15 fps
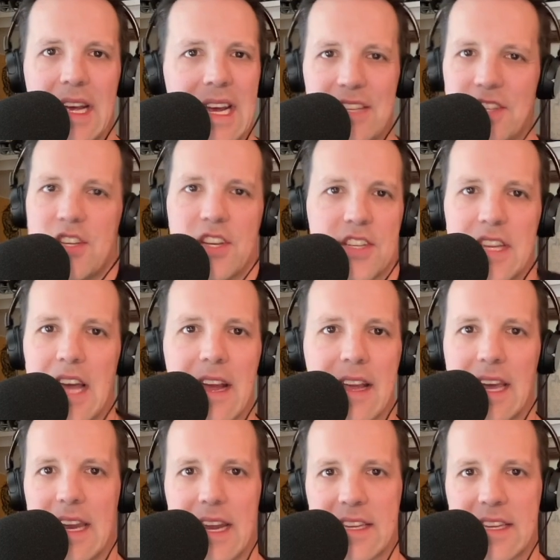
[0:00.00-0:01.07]
it's just not
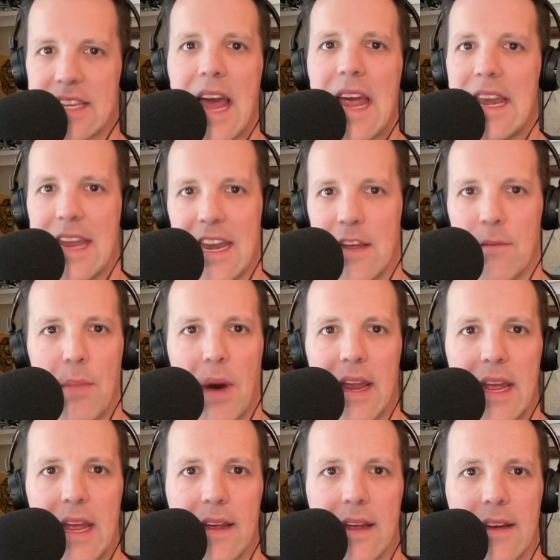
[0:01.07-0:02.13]
going to excite
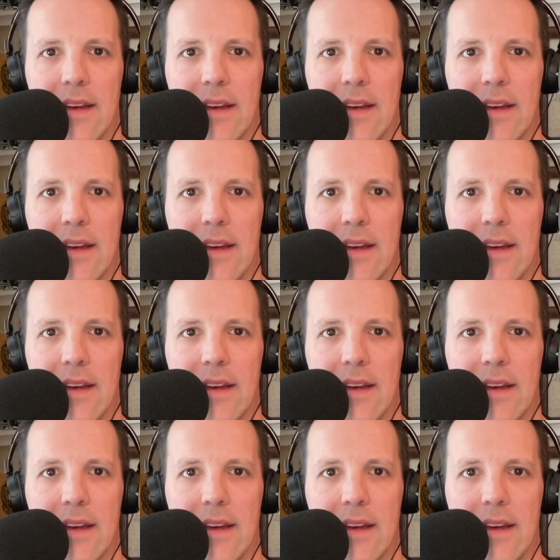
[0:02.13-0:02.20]
anybody.